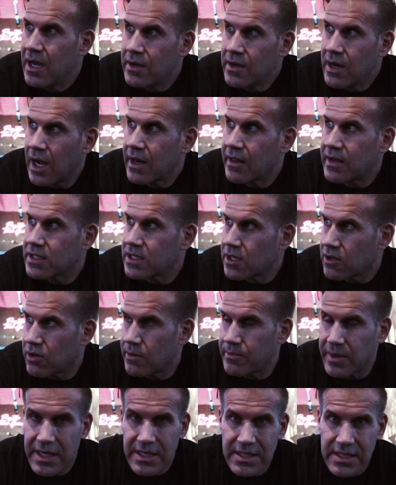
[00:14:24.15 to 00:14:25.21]
none of this
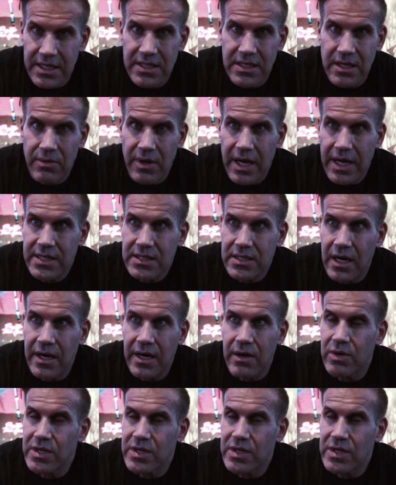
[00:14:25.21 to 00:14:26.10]
equipment existed when I started.